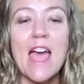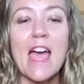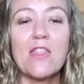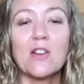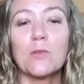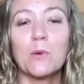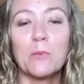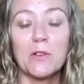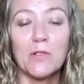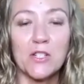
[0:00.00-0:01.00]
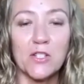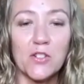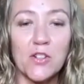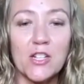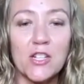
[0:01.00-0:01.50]
And there will be a
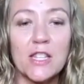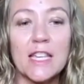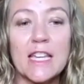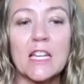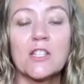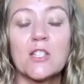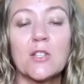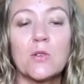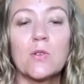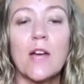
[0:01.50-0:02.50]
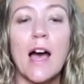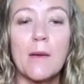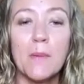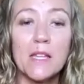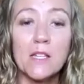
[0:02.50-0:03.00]
registration link to
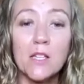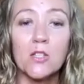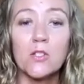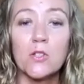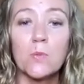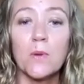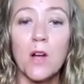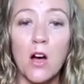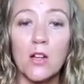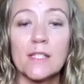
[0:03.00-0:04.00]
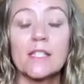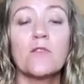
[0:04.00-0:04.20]
come into the Zoom calls.